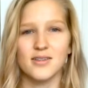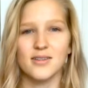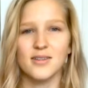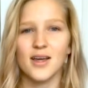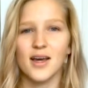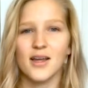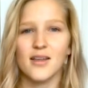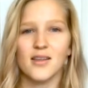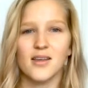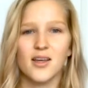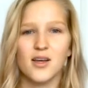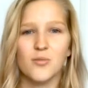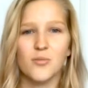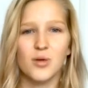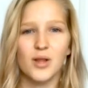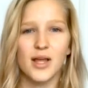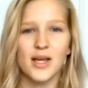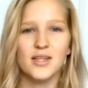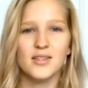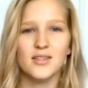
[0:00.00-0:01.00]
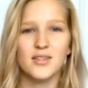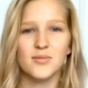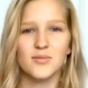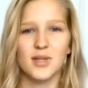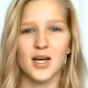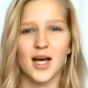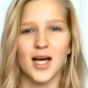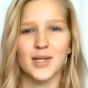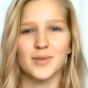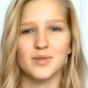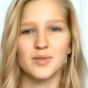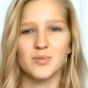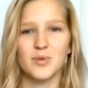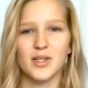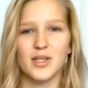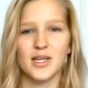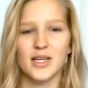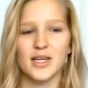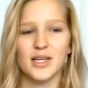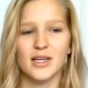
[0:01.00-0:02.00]
yeah, they complain sometimes,
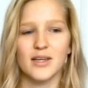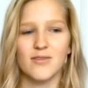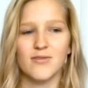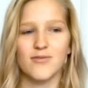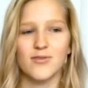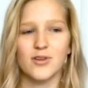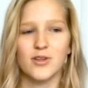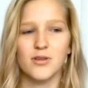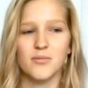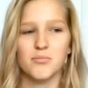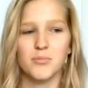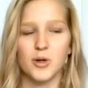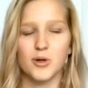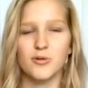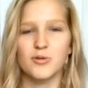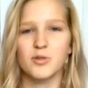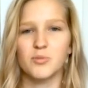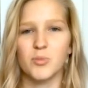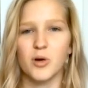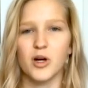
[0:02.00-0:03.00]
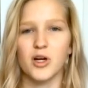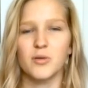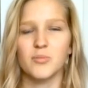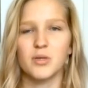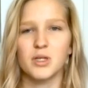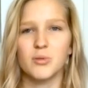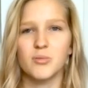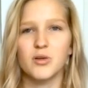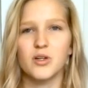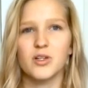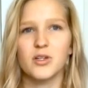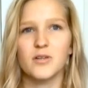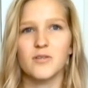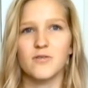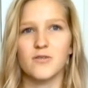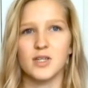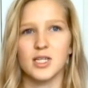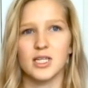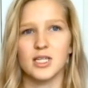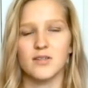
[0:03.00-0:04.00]
but like for the most part people are
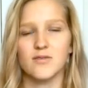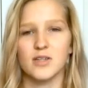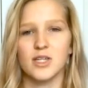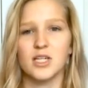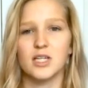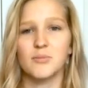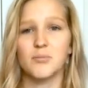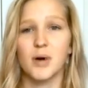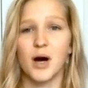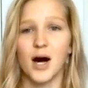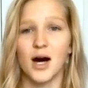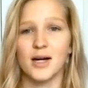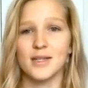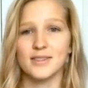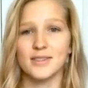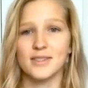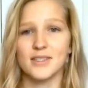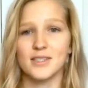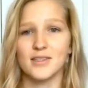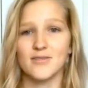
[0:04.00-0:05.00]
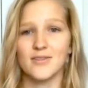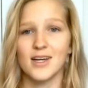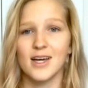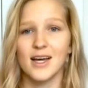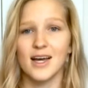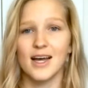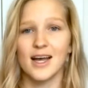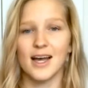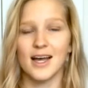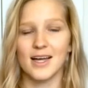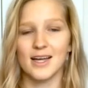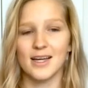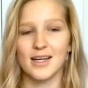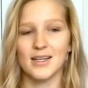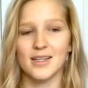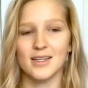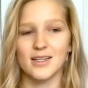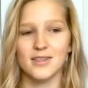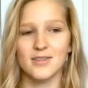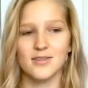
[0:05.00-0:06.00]
very, very positive,
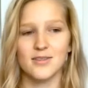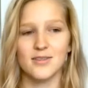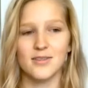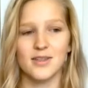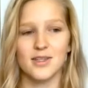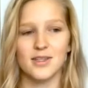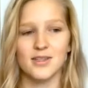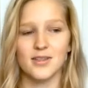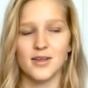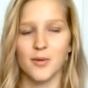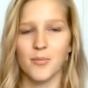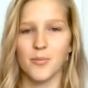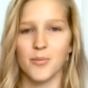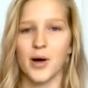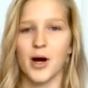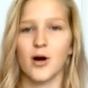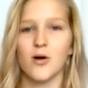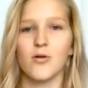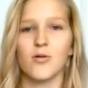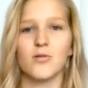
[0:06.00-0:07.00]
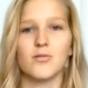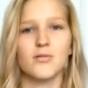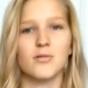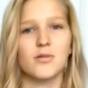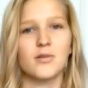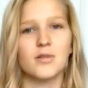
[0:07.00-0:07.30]
and it's it's about